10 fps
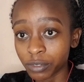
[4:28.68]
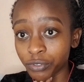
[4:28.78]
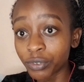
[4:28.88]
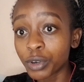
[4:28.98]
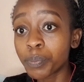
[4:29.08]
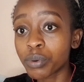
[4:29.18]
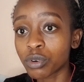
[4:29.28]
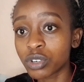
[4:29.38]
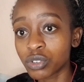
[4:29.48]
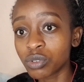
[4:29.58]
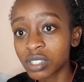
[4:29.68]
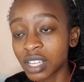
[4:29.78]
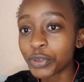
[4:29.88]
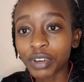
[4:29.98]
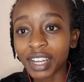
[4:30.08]
food produce
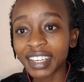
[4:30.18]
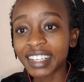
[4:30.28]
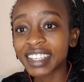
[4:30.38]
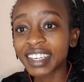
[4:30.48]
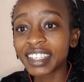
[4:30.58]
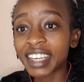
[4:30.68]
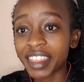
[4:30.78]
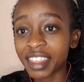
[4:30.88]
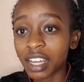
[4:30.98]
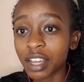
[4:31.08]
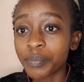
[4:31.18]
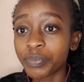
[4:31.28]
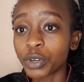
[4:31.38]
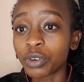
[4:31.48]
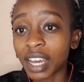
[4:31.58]
you can get any other
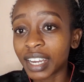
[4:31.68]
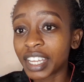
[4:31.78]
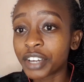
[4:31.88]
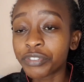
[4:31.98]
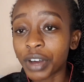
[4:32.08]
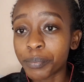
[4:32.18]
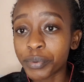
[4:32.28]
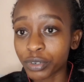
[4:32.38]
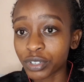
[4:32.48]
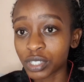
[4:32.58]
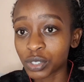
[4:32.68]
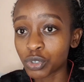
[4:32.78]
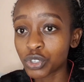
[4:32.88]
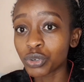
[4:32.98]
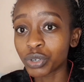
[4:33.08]
organic farm produce
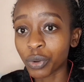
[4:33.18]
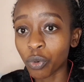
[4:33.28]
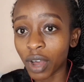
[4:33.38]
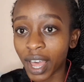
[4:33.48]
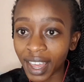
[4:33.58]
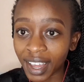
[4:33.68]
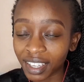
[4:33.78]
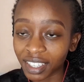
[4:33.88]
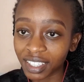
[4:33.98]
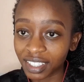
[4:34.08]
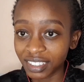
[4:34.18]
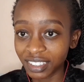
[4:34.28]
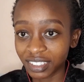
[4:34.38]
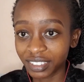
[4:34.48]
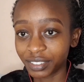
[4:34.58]
which you require in
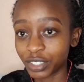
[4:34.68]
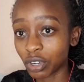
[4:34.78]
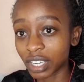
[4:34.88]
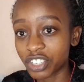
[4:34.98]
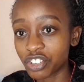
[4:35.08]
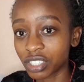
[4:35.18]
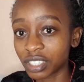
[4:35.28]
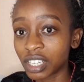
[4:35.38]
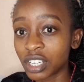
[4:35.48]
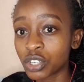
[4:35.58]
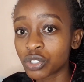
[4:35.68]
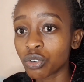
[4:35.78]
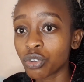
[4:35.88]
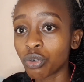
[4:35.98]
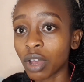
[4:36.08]
your kitchen
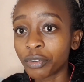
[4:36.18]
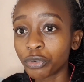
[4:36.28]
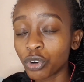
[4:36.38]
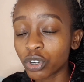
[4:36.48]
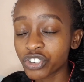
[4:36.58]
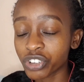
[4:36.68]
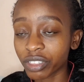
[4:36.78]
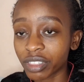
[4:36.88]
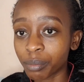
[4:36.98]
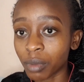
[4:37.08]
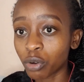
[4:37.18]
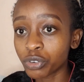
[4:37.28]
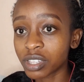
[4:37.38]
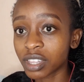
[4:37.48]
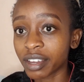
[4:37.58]
so you can go check them
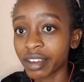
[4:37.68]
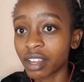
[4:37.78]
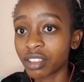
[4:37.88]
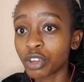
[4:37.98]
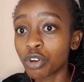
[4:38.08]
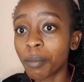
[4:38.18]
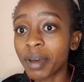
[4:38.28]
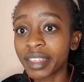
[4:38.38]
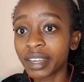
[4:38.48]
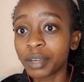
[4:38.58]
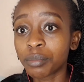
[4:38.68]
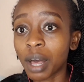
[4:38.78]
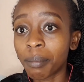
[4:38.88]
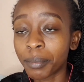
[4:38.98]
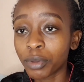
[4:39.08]
out they uh, they go by the name
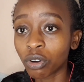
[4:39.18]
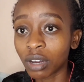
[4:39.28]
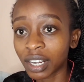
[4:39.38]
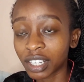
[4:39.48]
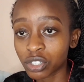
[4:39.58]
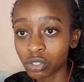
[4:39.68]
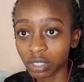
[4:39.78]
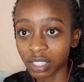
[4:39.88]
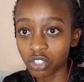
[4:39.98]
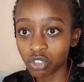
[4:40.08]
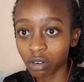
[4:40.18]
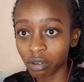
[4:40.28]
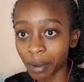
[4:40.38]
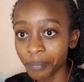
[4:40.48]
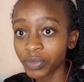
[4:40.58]
kamami organics on
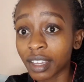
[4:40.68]
instagram